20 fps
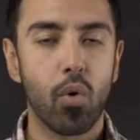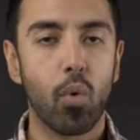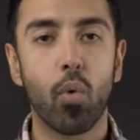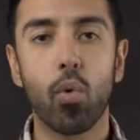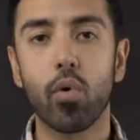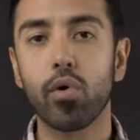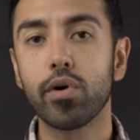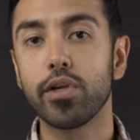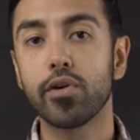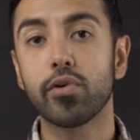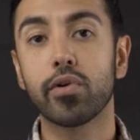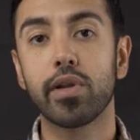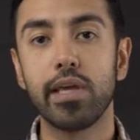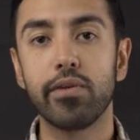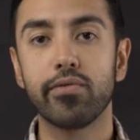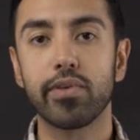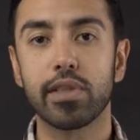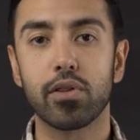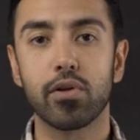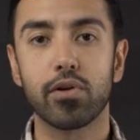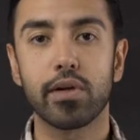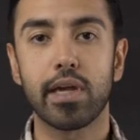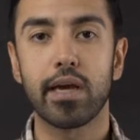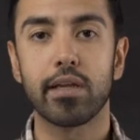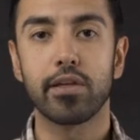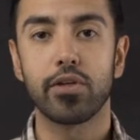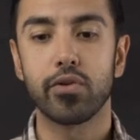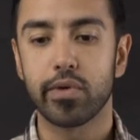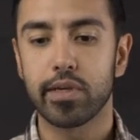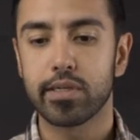or you could even look
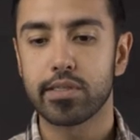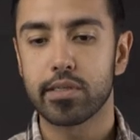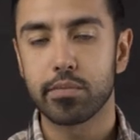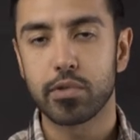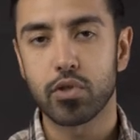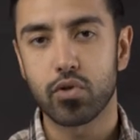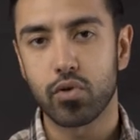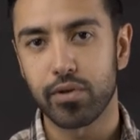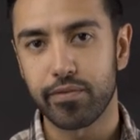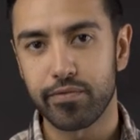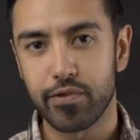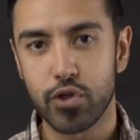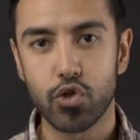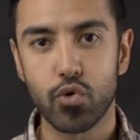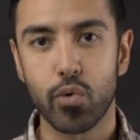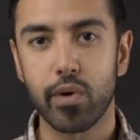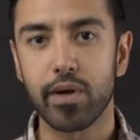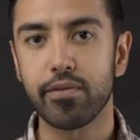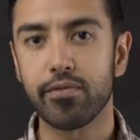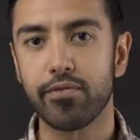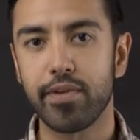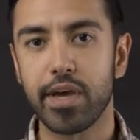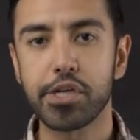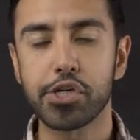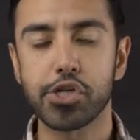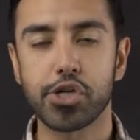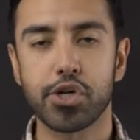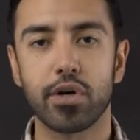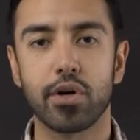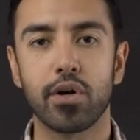at doing some sort of joint
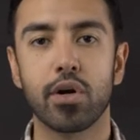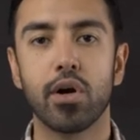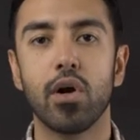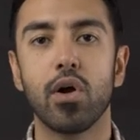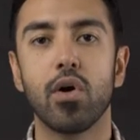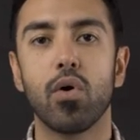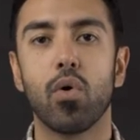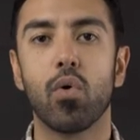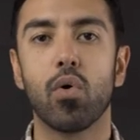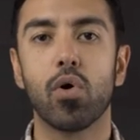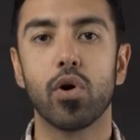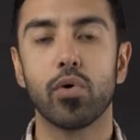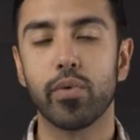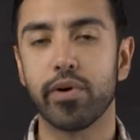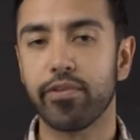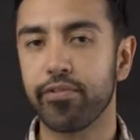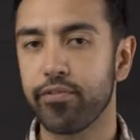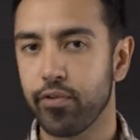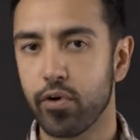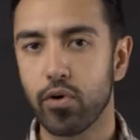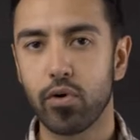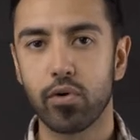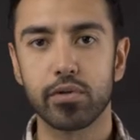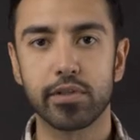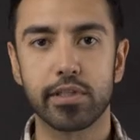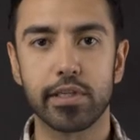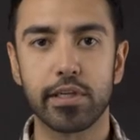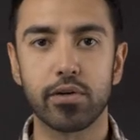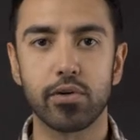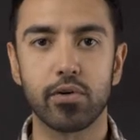venture or referral
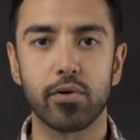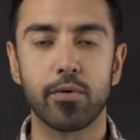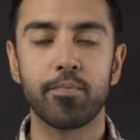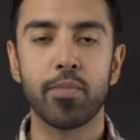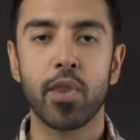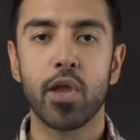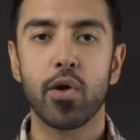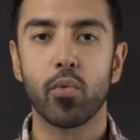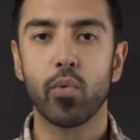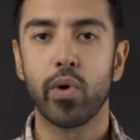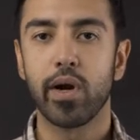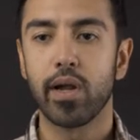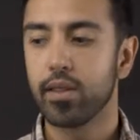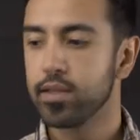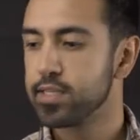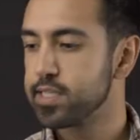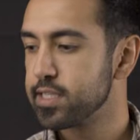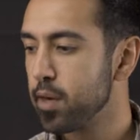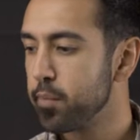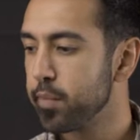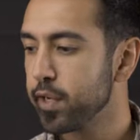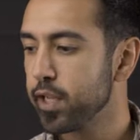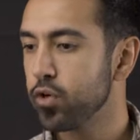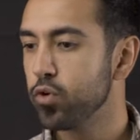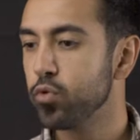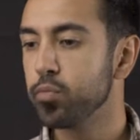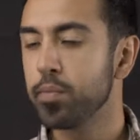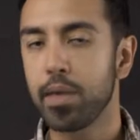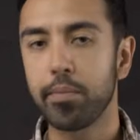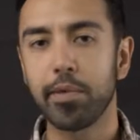deal with somebody
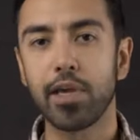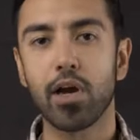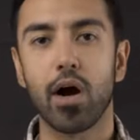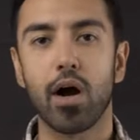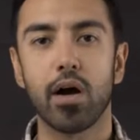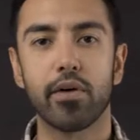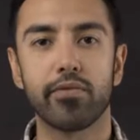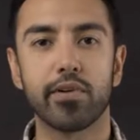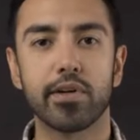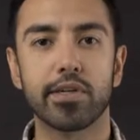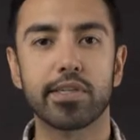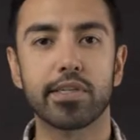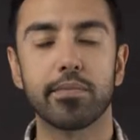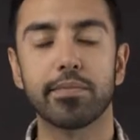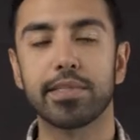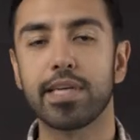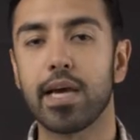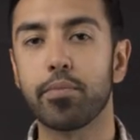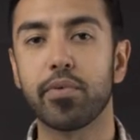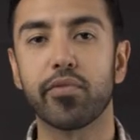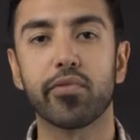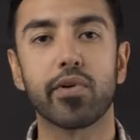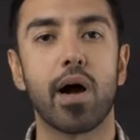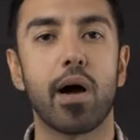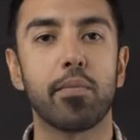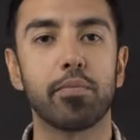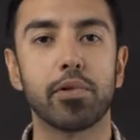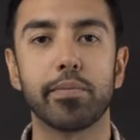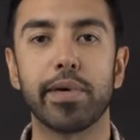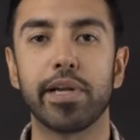who maybe offers some type of
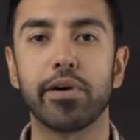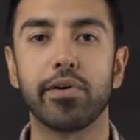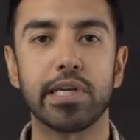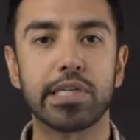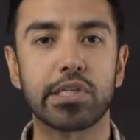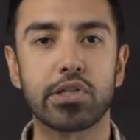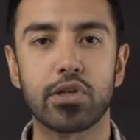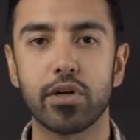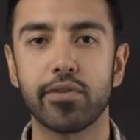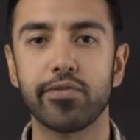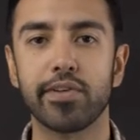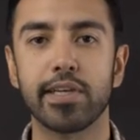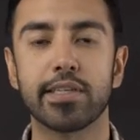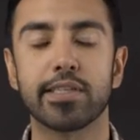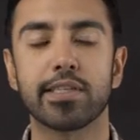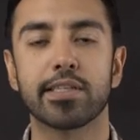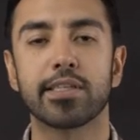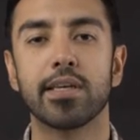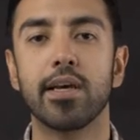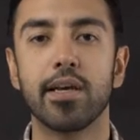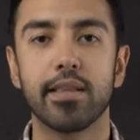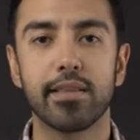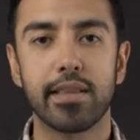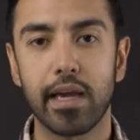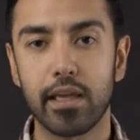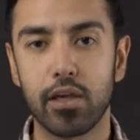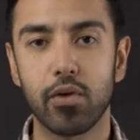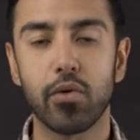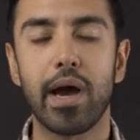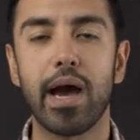complimentary service
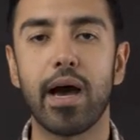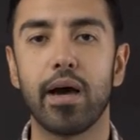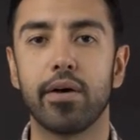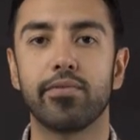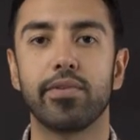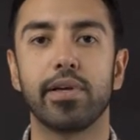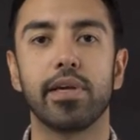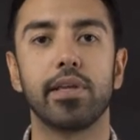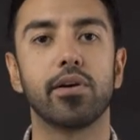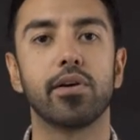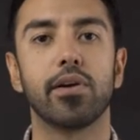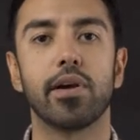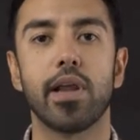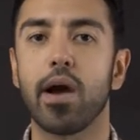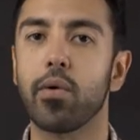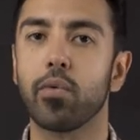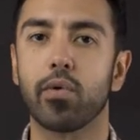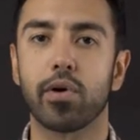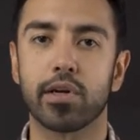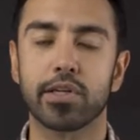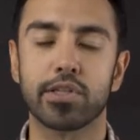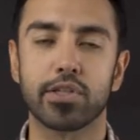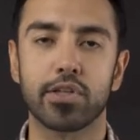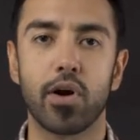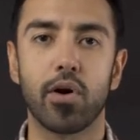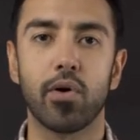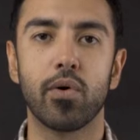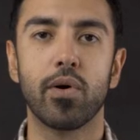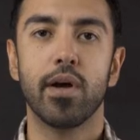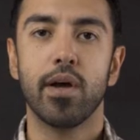that you have in your network.
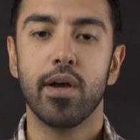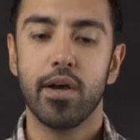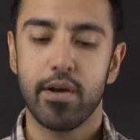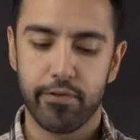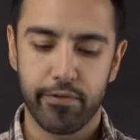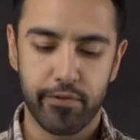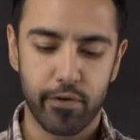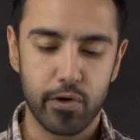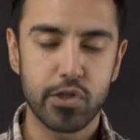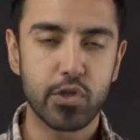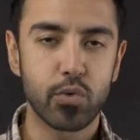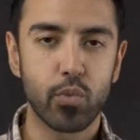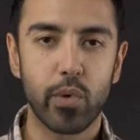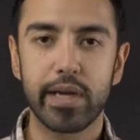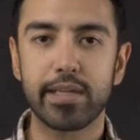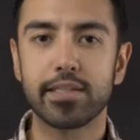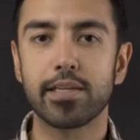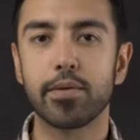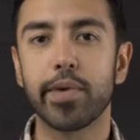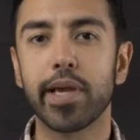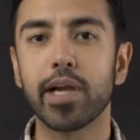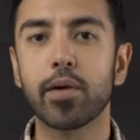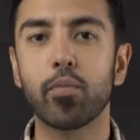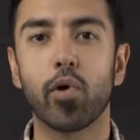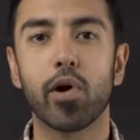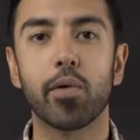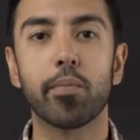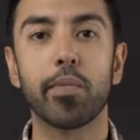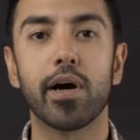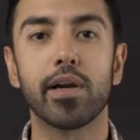So first way to make
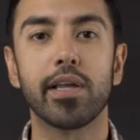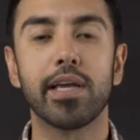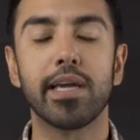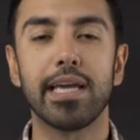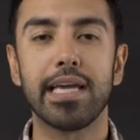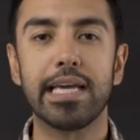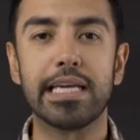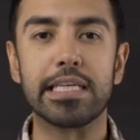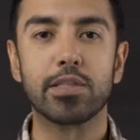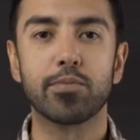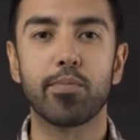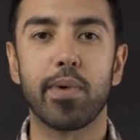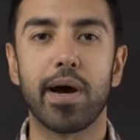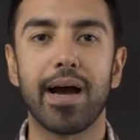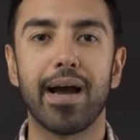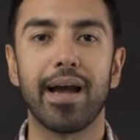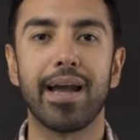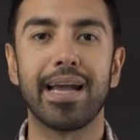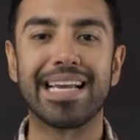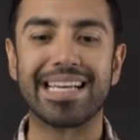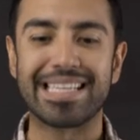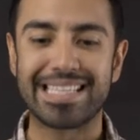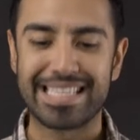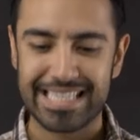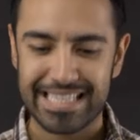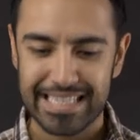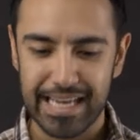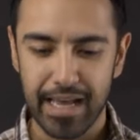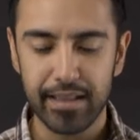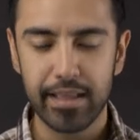more money is by
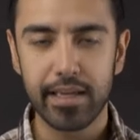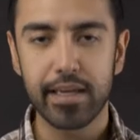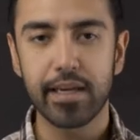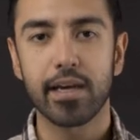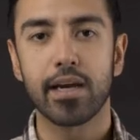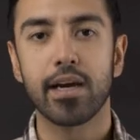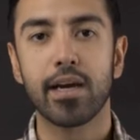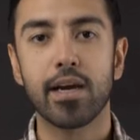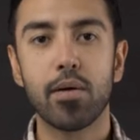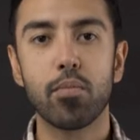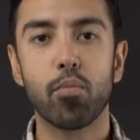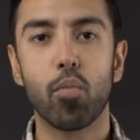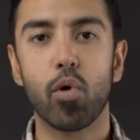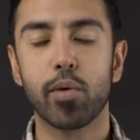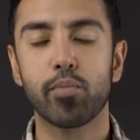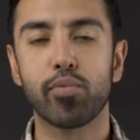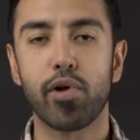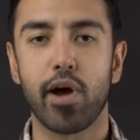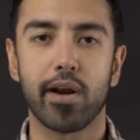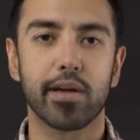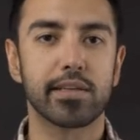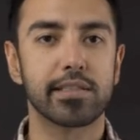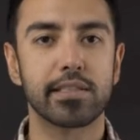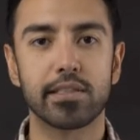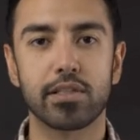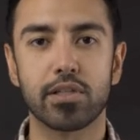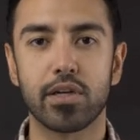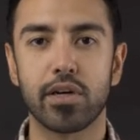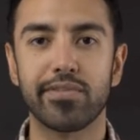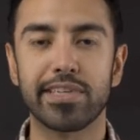selling more products
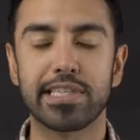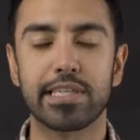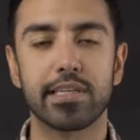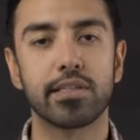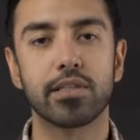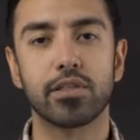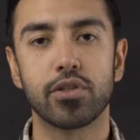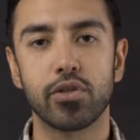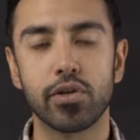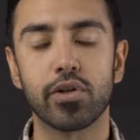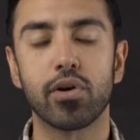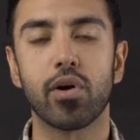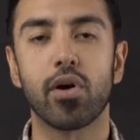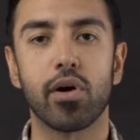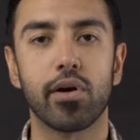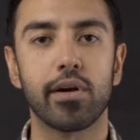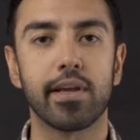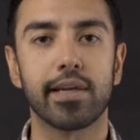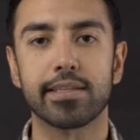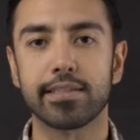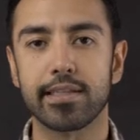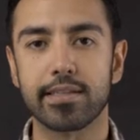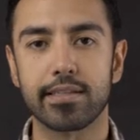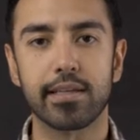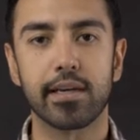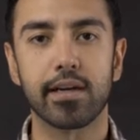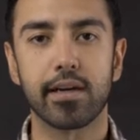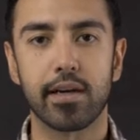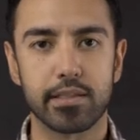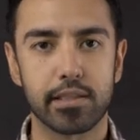and services to your already
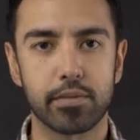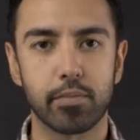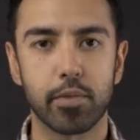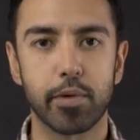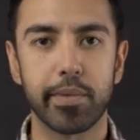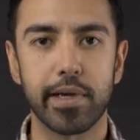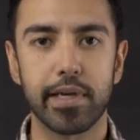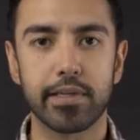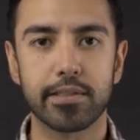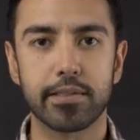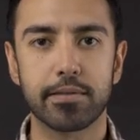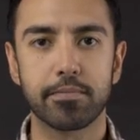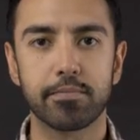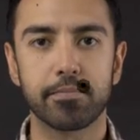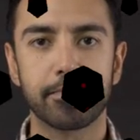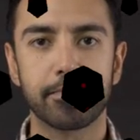existing customer base.